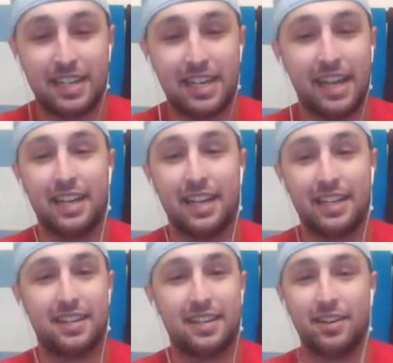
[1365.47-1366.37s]

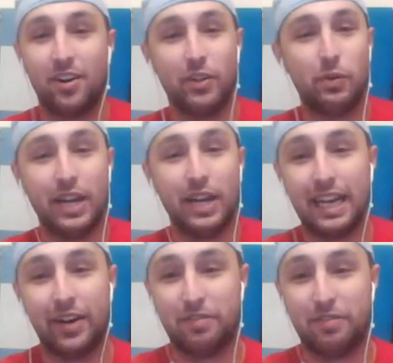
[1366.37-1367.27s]
Titanicked all the
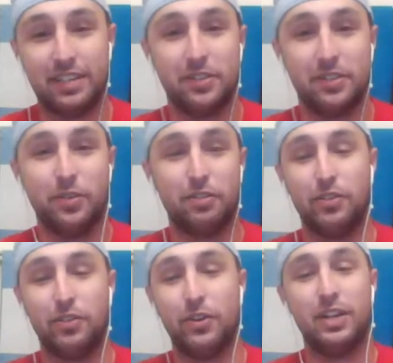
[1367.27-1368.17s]
way down if they
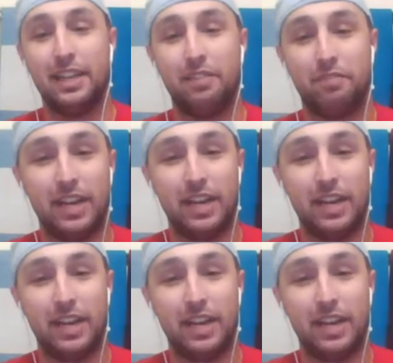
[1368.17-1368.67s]
sold Defoe today.